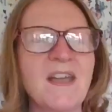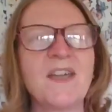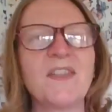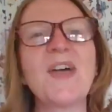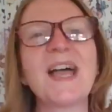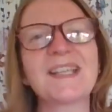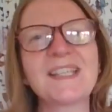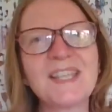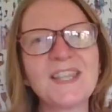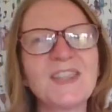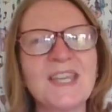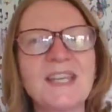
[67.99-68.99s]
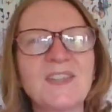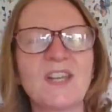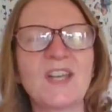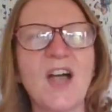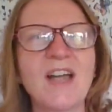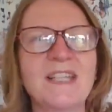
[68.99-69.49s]
That's the thing that
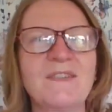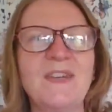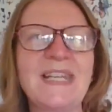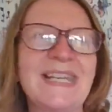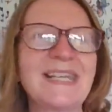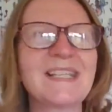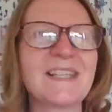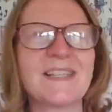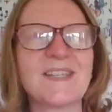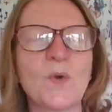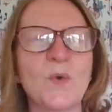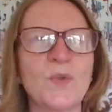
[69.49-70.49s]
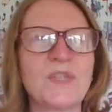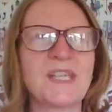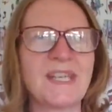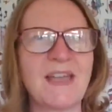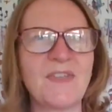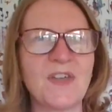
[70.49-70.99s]
kind of links us all
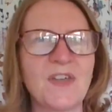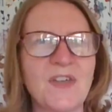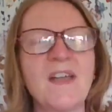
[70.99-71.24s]
together.